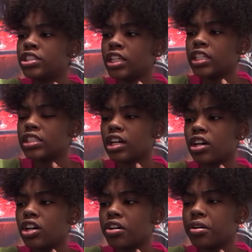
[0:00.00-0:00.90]
just
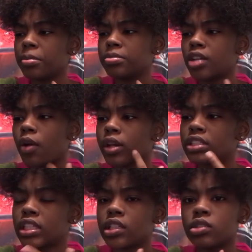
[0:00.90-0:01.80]
talking
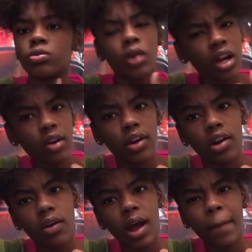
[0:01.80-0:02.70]
to this one
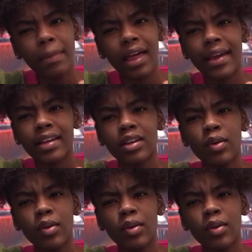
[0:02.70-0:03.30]
girl. I'm like,